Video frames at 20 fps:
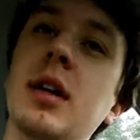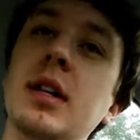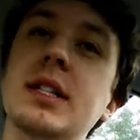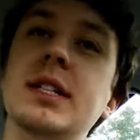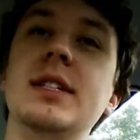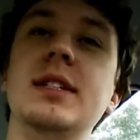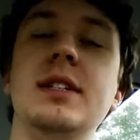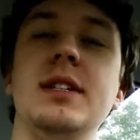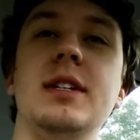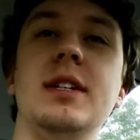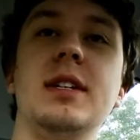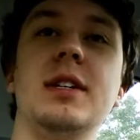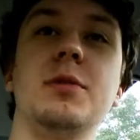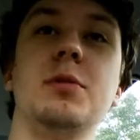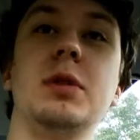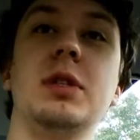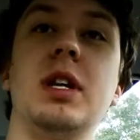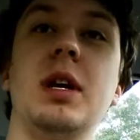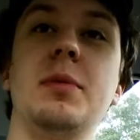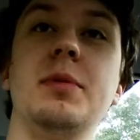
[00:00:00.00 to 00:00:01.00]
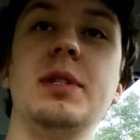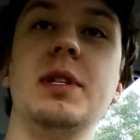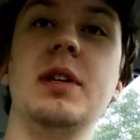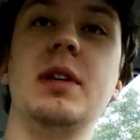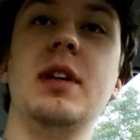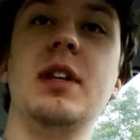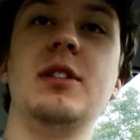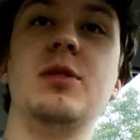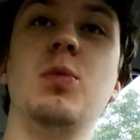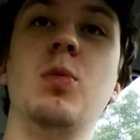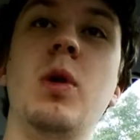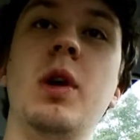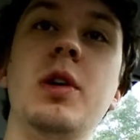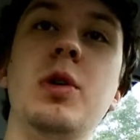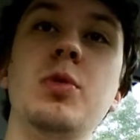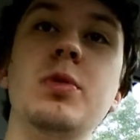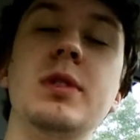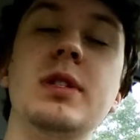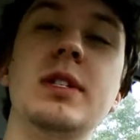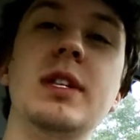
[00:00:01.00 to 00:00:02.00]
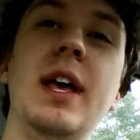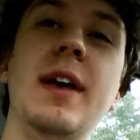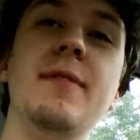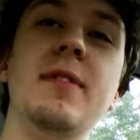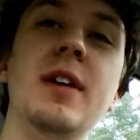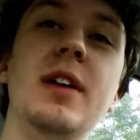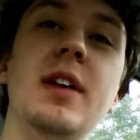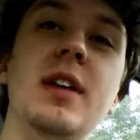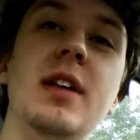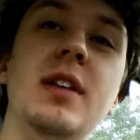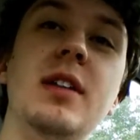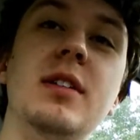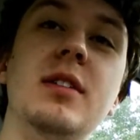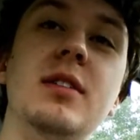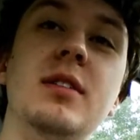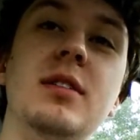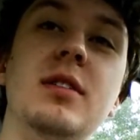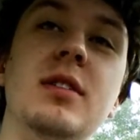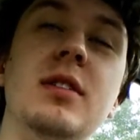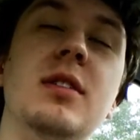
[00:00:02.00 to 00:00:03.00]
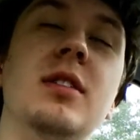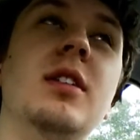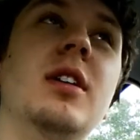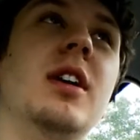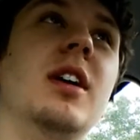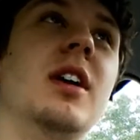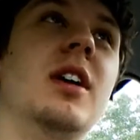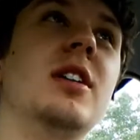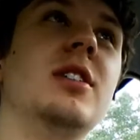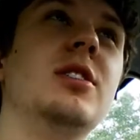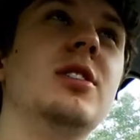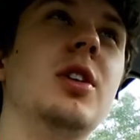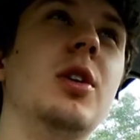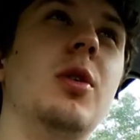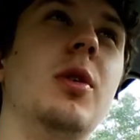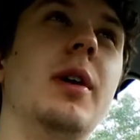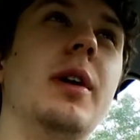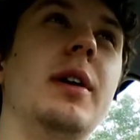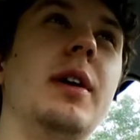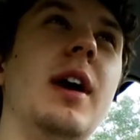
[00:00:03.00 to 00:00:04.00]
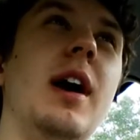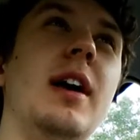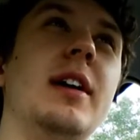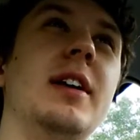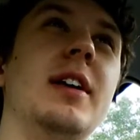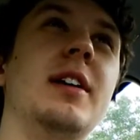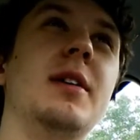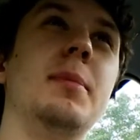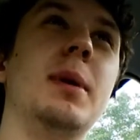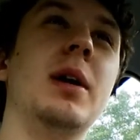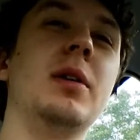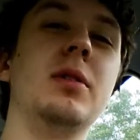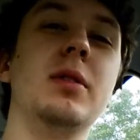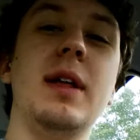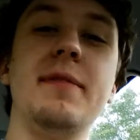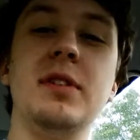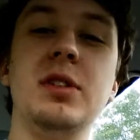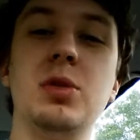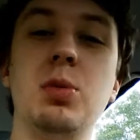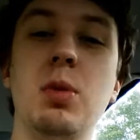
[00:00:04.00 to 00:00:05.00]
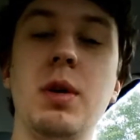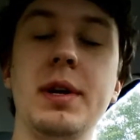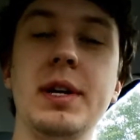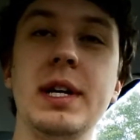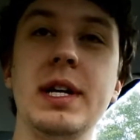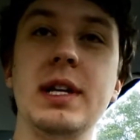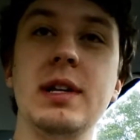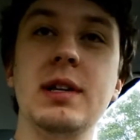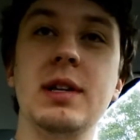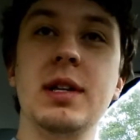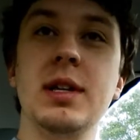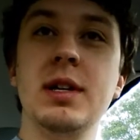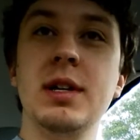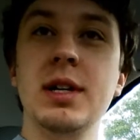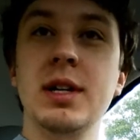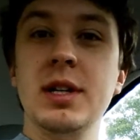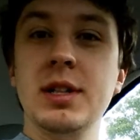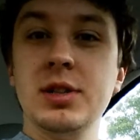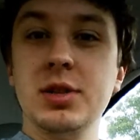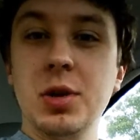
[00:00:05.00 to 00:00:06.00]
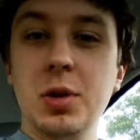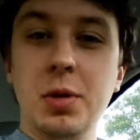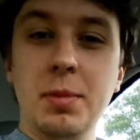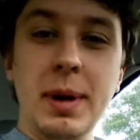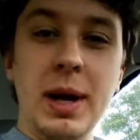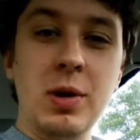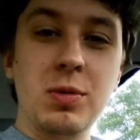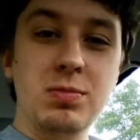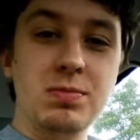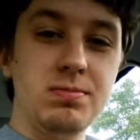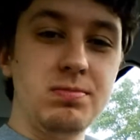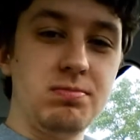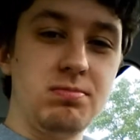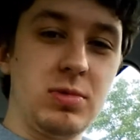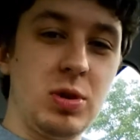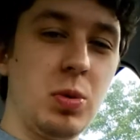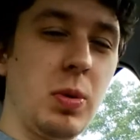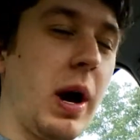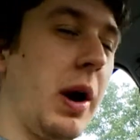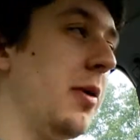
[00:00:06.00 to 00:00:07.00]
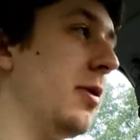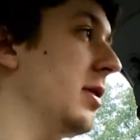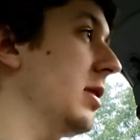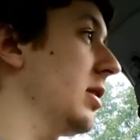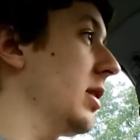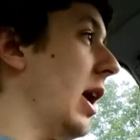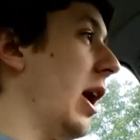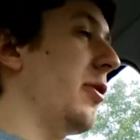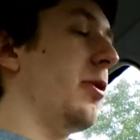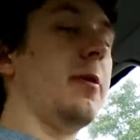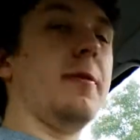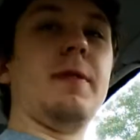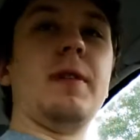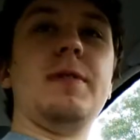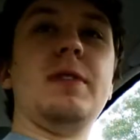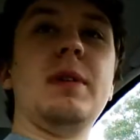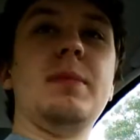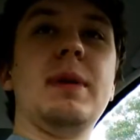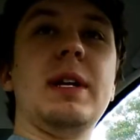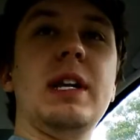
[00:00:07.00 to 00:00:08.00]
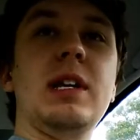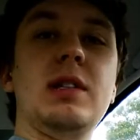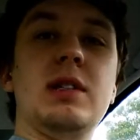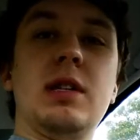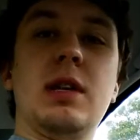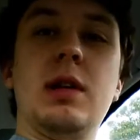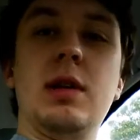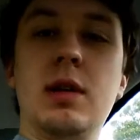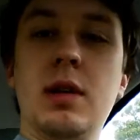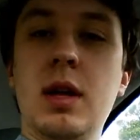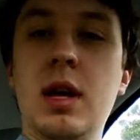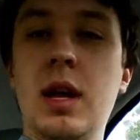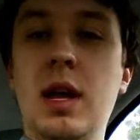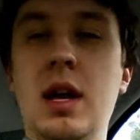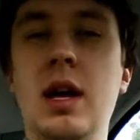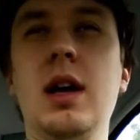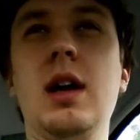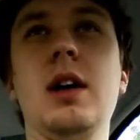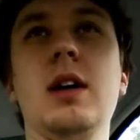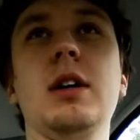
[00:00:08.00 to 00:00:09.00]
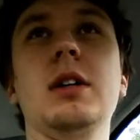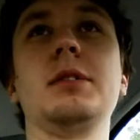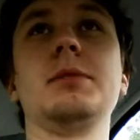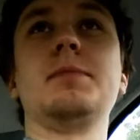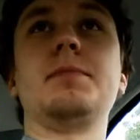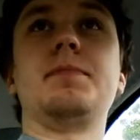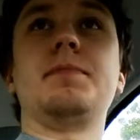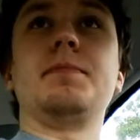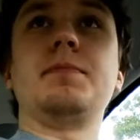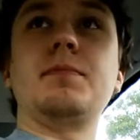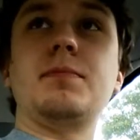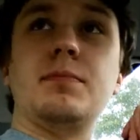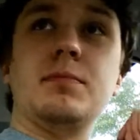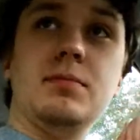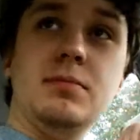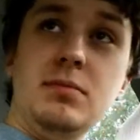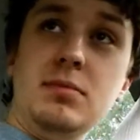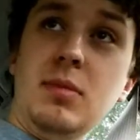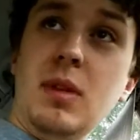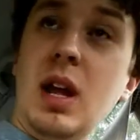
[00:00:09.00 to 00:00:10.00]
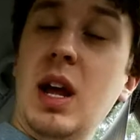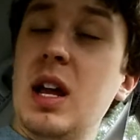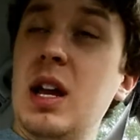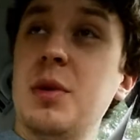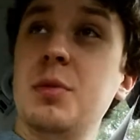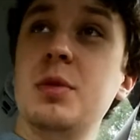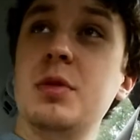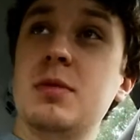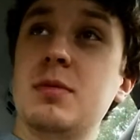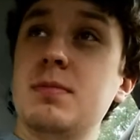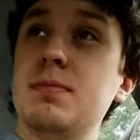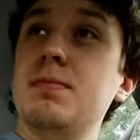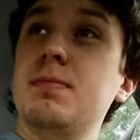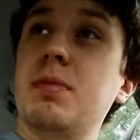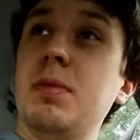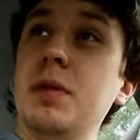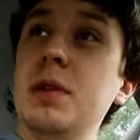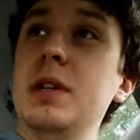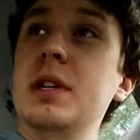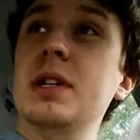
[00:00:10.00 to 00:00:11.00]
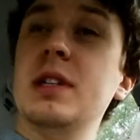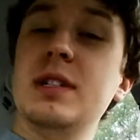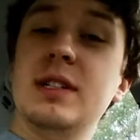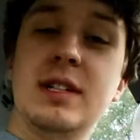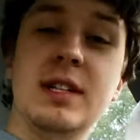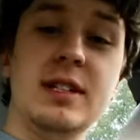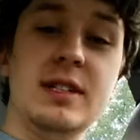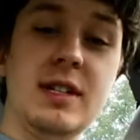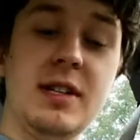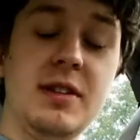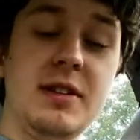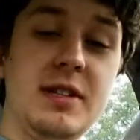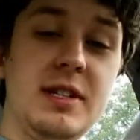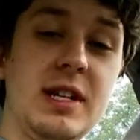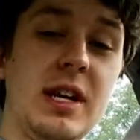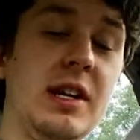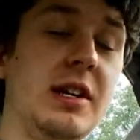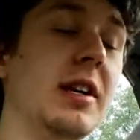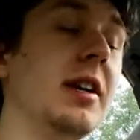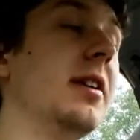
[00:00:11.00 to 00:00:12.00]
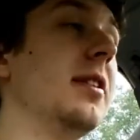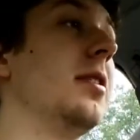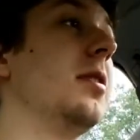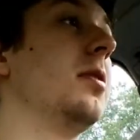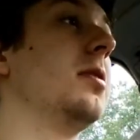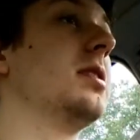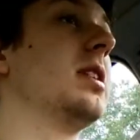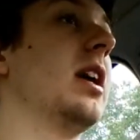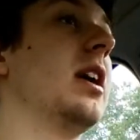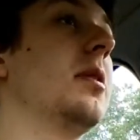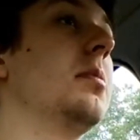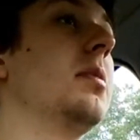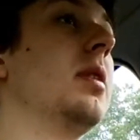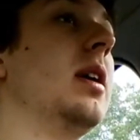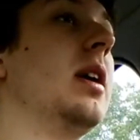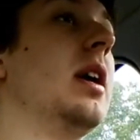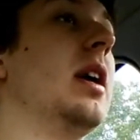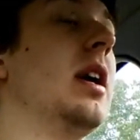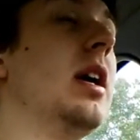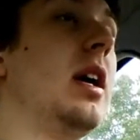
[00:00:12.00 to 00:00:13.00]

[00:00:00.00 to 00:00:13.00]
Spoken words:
let's see, what time is it? It's 1:07, so I got in about 11:20, so about 2 hours, hour 50 minutes. I was pretty consistently studying the whole time.